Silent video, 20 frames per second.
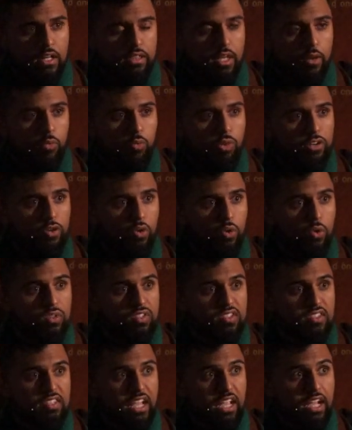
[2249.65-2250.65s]
that when
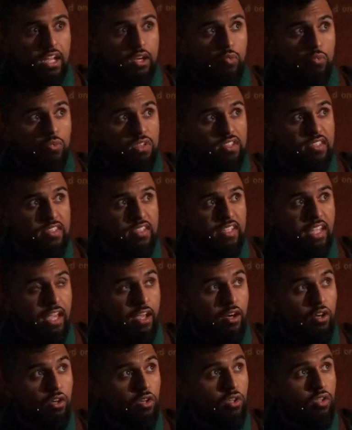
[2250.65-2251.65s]
Hussein was
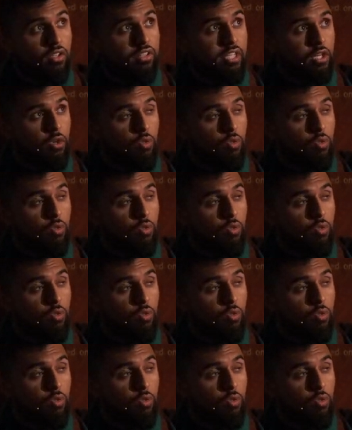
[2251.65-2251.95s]
killed,